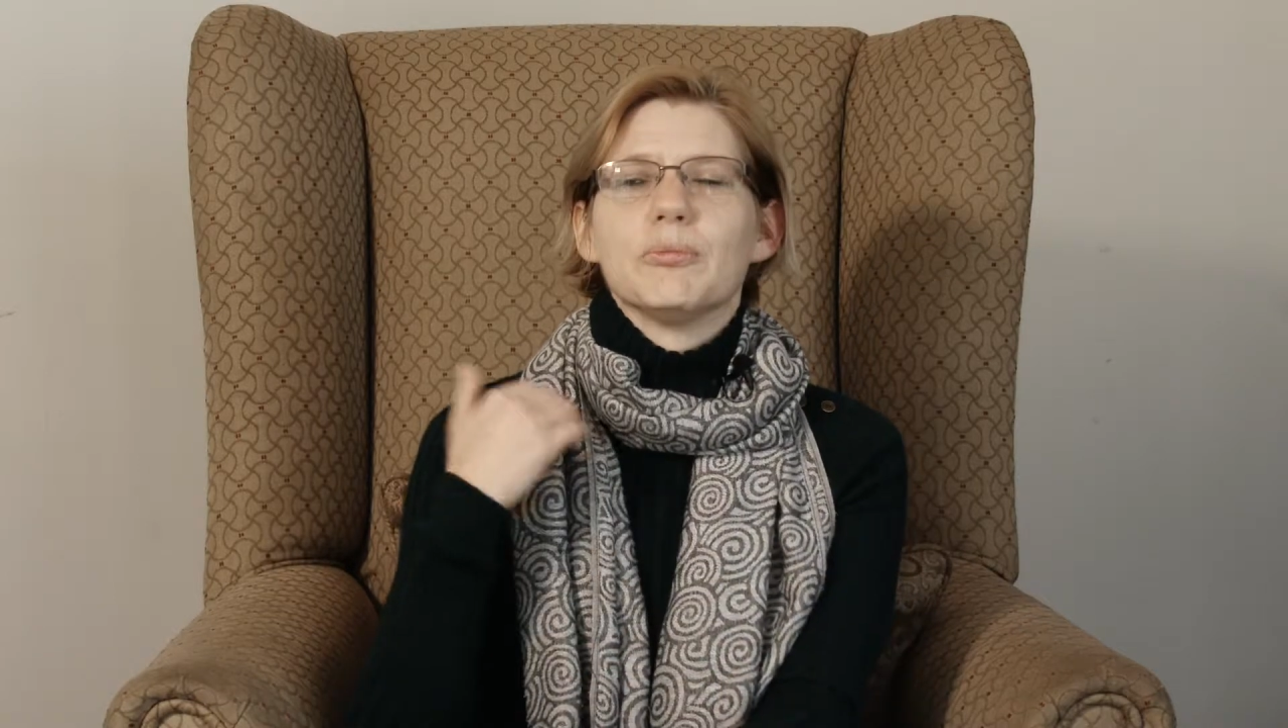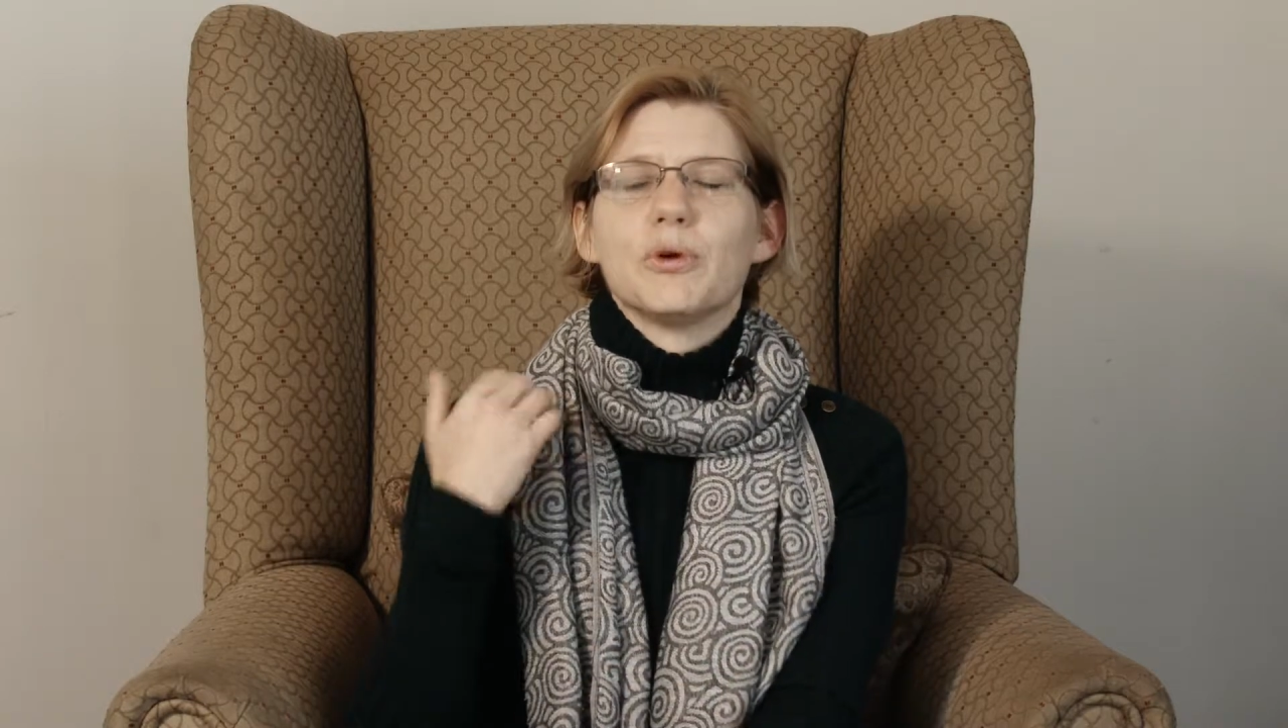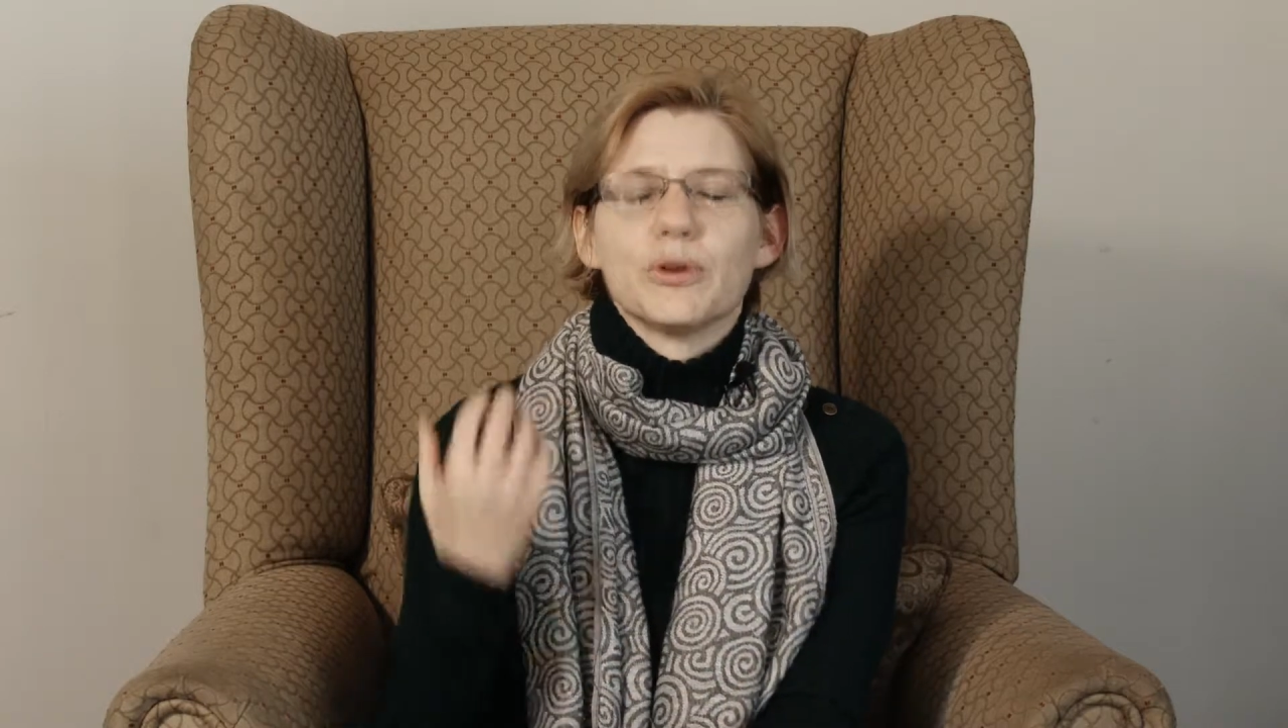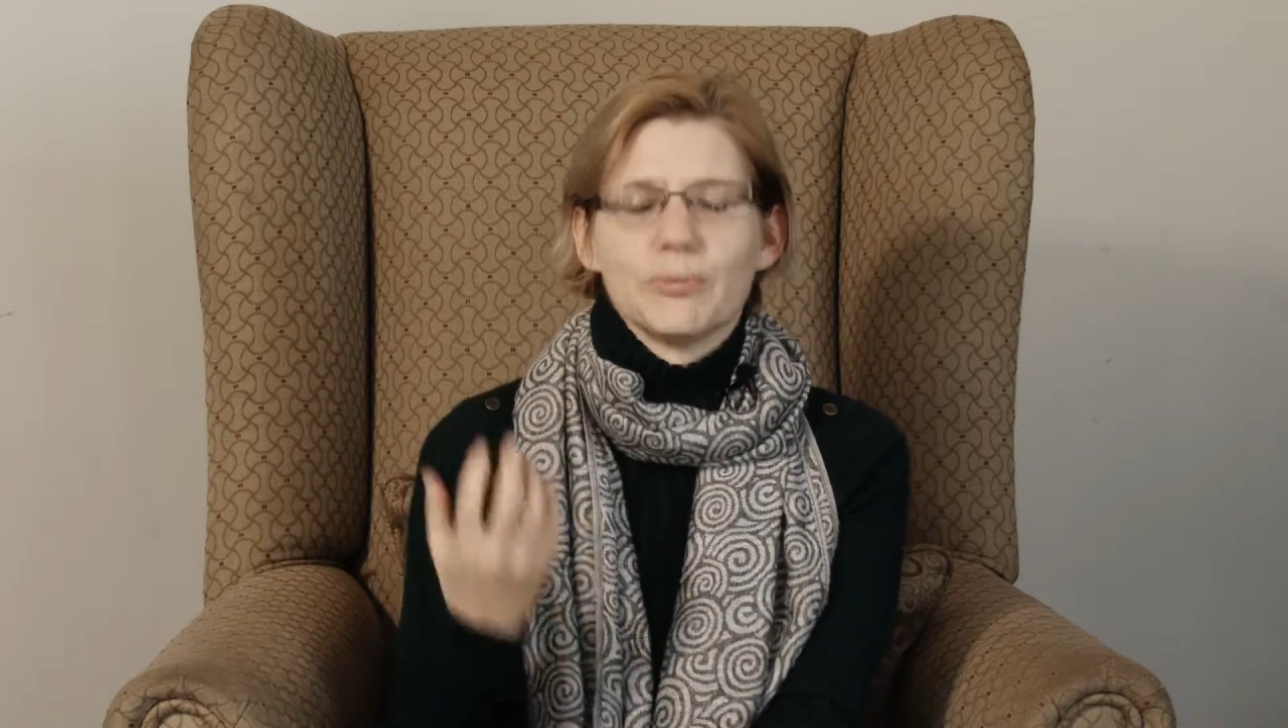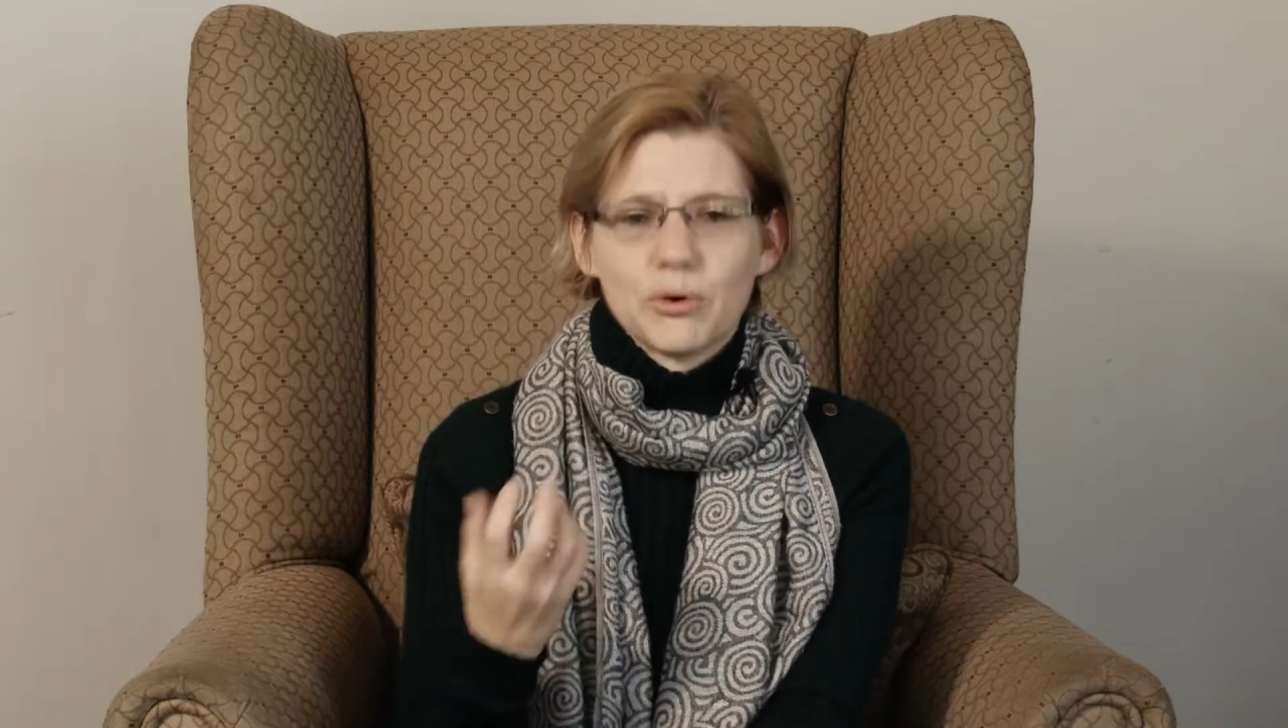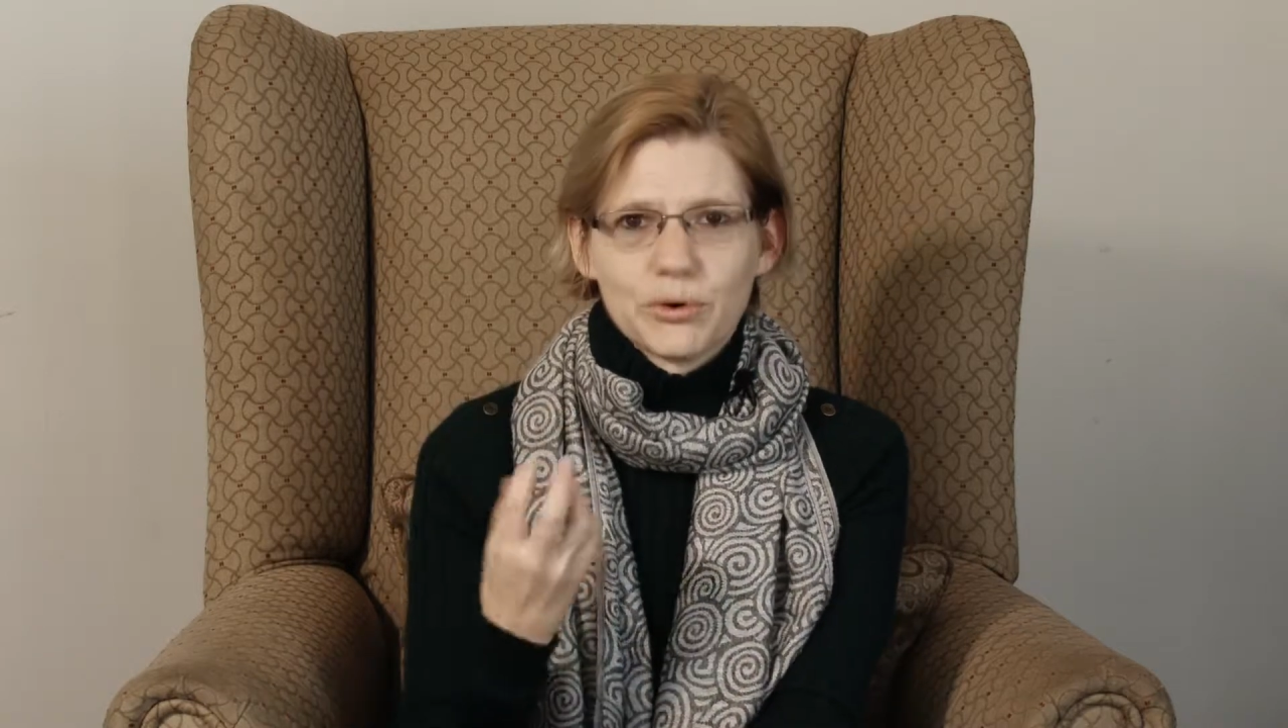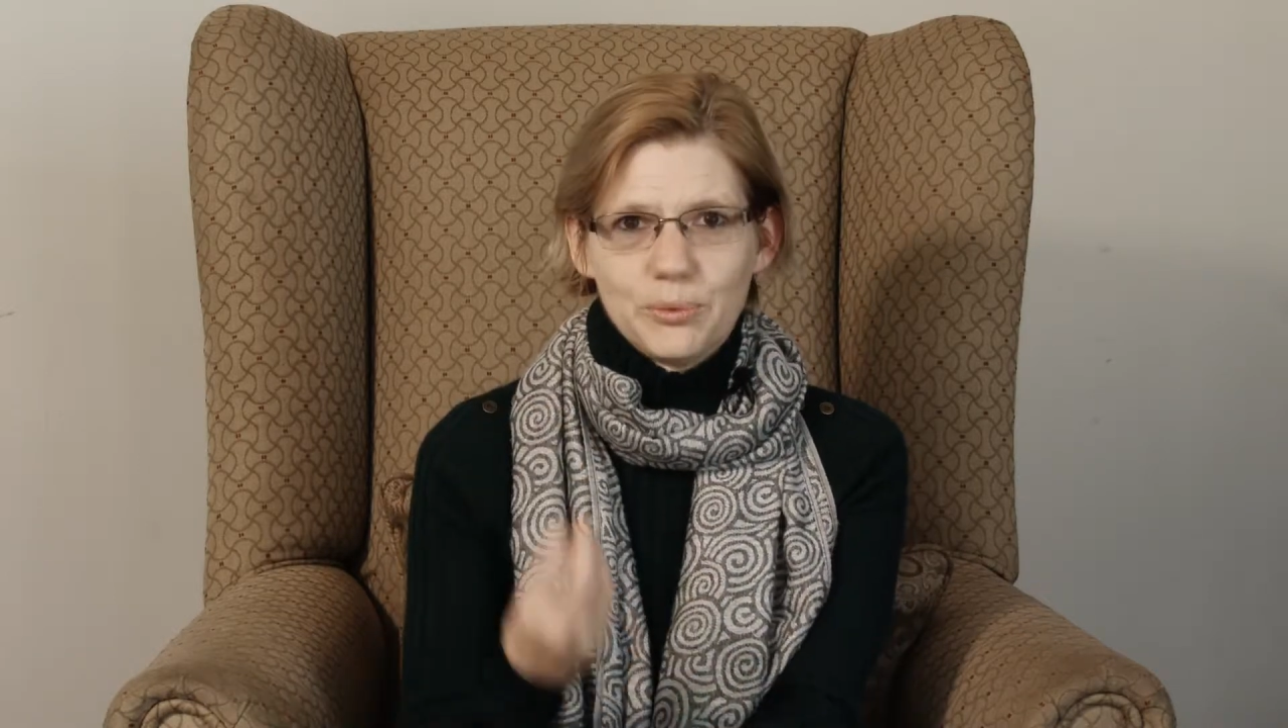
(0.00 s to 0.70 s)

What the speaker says: more and more